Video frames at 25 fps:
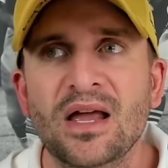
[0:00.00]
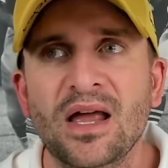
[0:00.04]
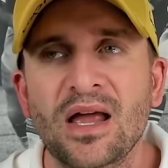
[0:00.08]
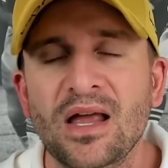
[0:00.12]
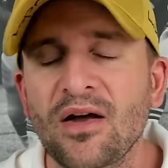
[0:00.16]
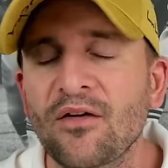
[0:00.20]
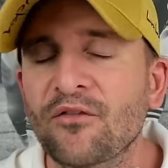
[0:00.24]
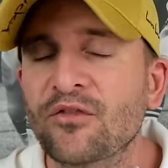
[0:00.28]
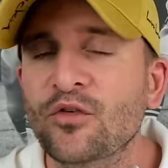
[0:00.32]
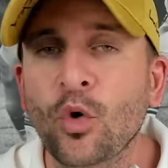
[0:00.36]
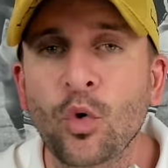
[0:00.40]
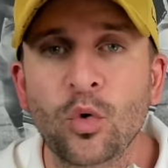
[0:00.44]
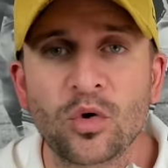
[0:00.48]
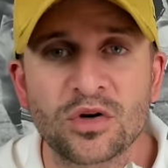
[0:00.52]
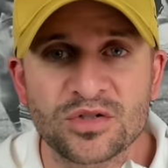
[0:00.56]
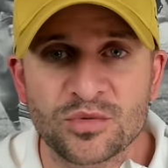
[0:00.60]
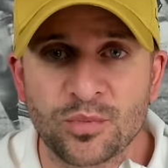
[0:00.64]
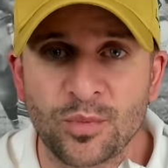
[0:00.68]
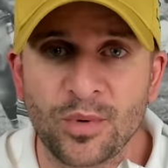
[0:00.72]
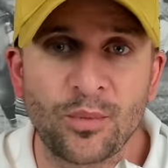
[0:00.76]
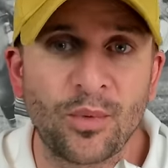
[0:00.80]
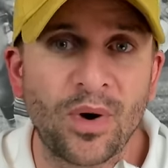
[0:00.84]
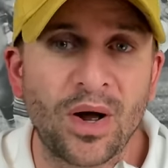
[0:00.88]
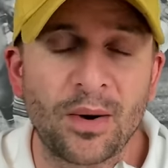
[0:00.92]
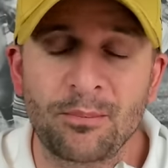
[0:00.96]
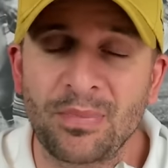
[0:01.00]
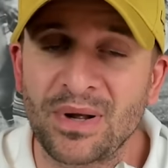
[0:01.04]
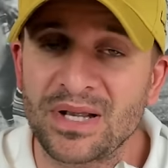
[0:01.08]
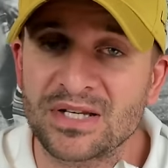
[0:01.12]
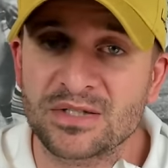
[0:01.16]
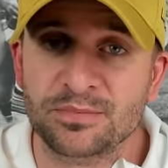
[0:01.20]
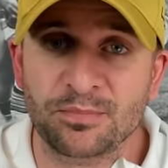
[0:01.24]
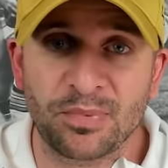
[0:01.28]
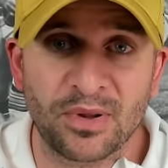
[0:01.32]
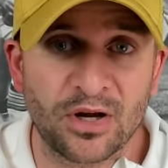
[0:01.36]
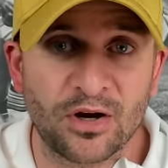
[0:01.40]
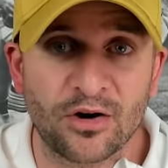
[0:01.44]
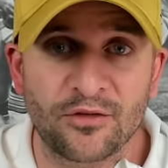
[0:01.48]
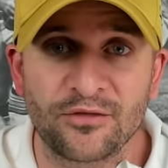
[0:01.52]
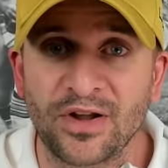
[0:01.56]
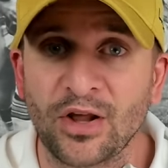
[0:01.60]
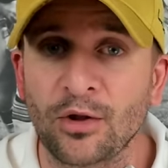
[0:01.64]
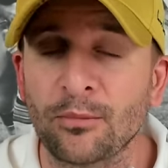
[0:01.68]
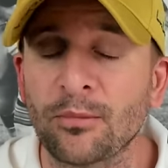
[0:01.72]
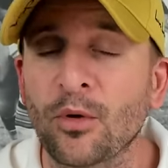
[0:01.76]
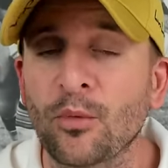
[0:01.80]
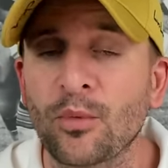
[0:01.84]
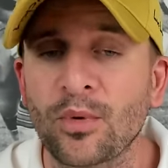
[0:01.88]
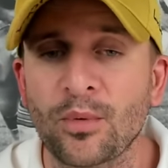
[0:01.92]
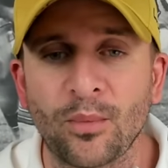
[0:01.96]
Of course, we want best player
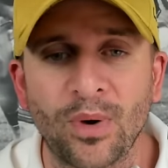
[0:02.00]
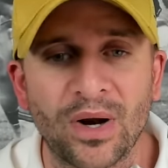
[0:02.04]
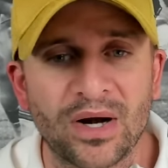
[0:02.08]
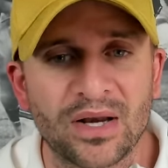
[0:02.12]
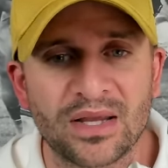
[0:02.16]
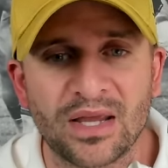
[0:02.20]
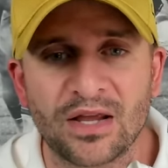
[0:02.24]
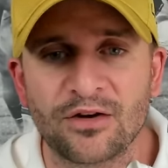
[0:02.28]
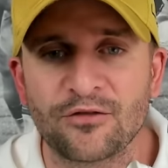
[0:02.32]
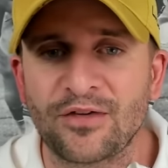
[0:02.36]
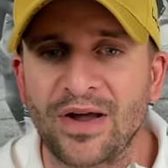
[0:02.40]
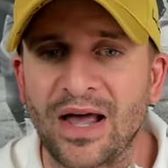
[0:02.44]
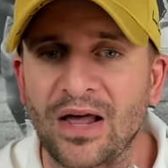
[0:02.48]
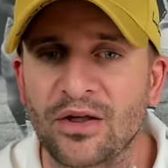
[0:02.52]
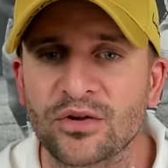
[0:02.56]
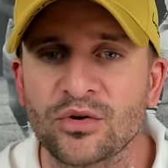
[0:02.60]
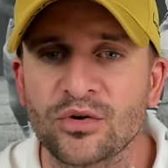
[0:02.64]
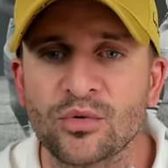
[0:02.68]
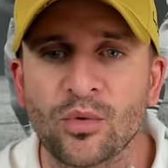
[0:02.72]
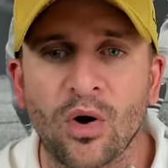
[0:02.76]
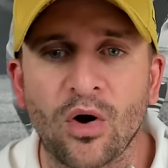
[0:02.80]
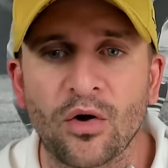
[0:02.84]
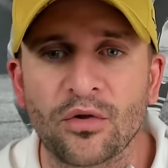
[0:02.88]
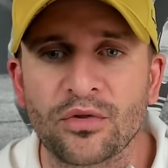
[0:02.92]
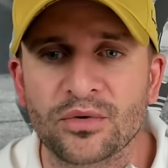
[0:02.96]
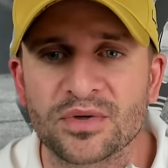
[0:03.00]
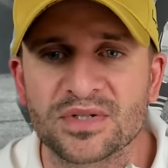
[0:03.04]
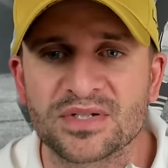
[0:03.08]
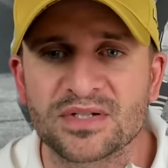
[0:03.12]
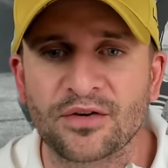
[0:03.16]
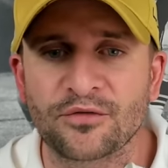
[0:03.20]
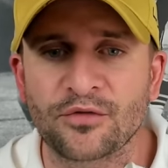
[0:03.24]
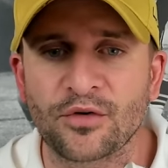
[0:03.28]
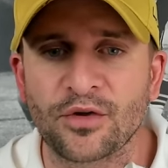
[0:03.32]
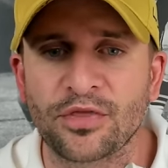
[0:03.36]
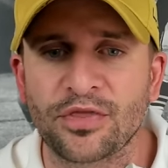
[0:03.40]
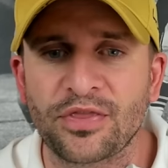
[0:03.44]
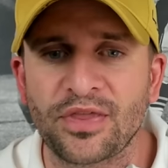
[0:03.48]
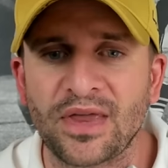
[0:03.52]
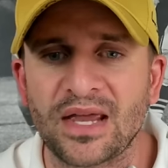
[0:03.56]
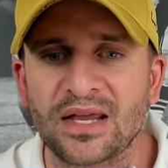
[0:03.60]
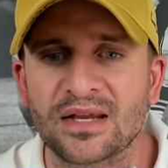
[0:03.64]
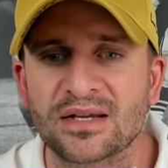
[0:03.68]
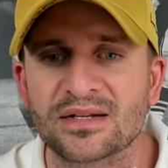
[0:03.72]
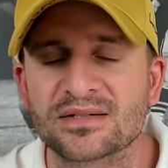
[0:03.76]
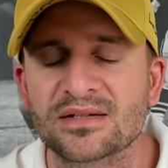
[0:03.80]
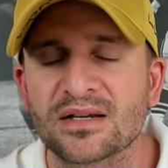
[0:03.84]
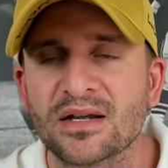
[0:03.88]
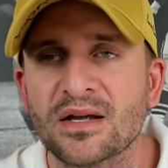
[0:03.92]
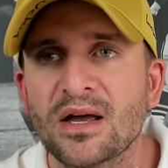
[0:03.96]
available. We want to get value, all those different
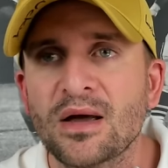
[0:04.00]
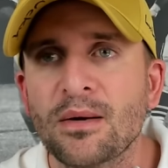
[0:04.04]
things.